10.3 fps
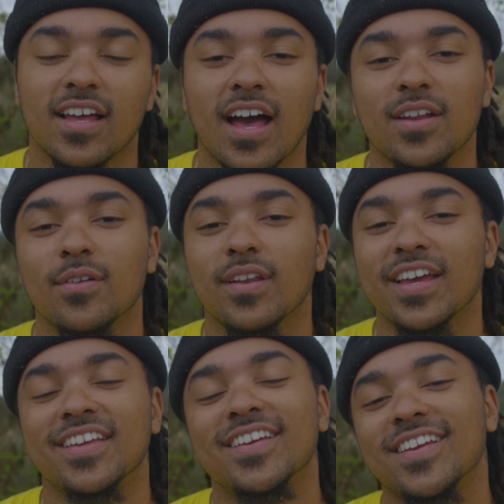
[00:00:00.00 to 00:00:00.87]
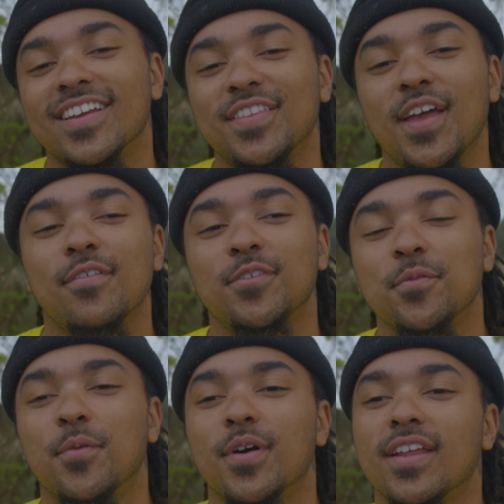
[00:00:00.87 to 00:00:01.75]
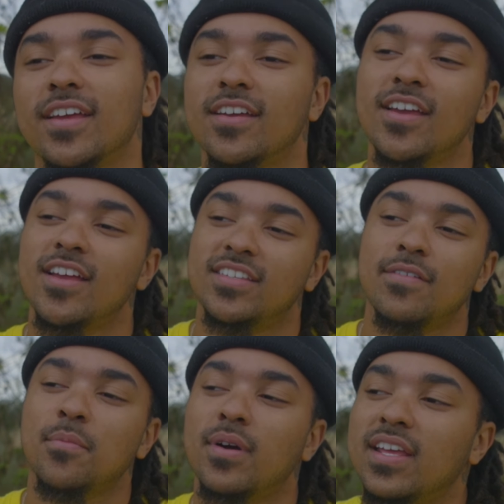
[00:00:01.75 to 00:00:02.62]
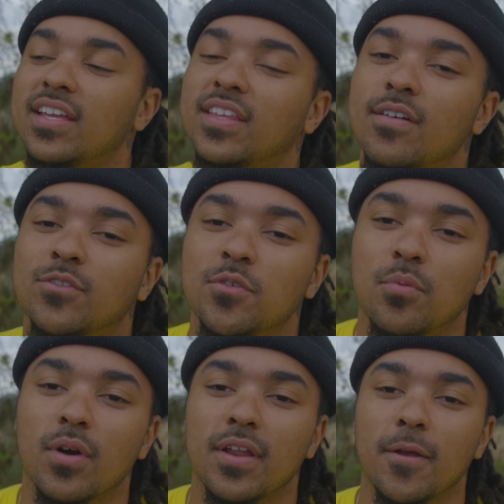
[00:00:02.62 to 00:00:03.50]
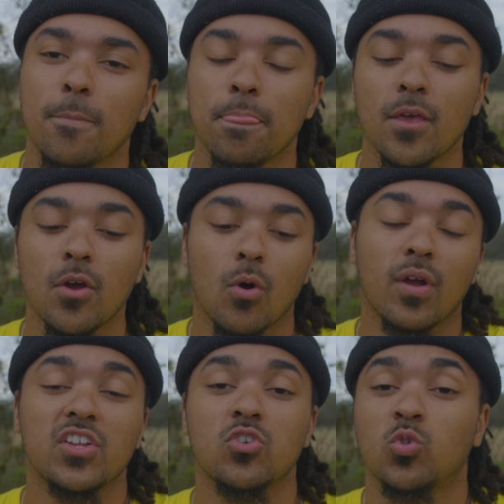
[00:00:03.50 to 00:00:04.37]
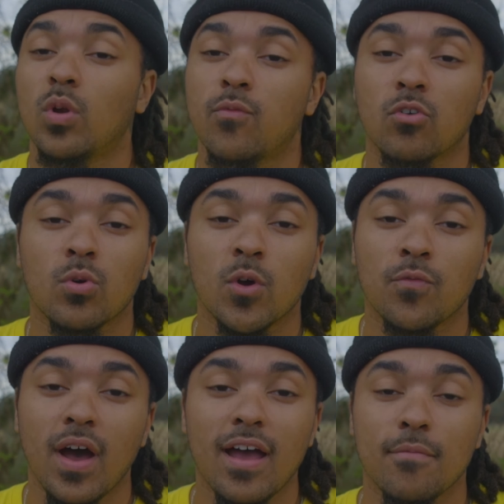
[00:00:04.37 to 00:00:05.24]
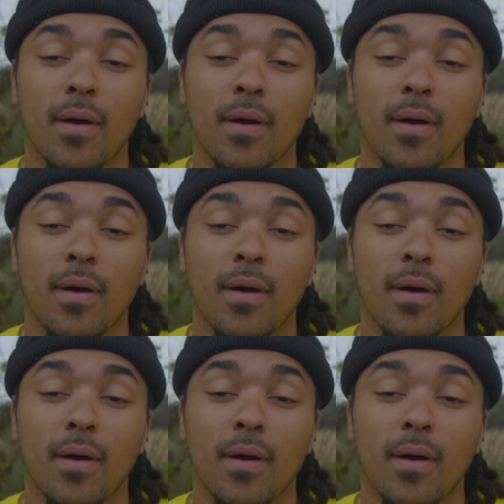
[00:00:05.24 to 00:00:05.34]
I don't like it. Get the f2.8. Save your money, get the f2.8. Or get you a 24-105.